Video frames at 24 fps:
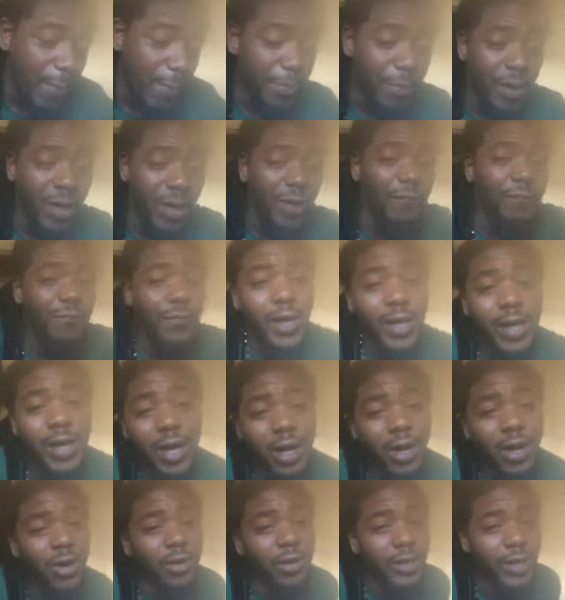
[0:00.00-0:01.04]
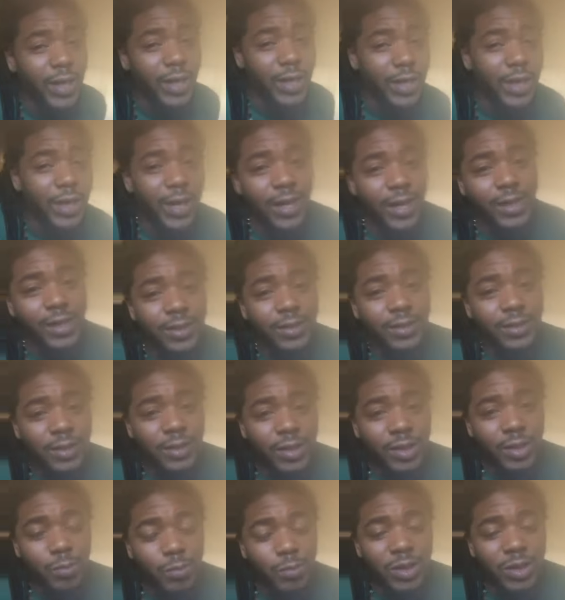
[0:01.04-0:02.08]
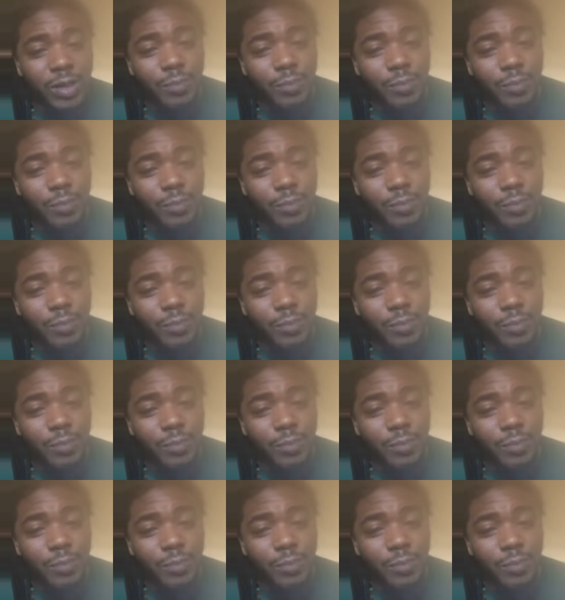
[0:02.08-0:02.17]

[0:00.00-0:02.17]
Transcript: Matter of fact, I heard that guy with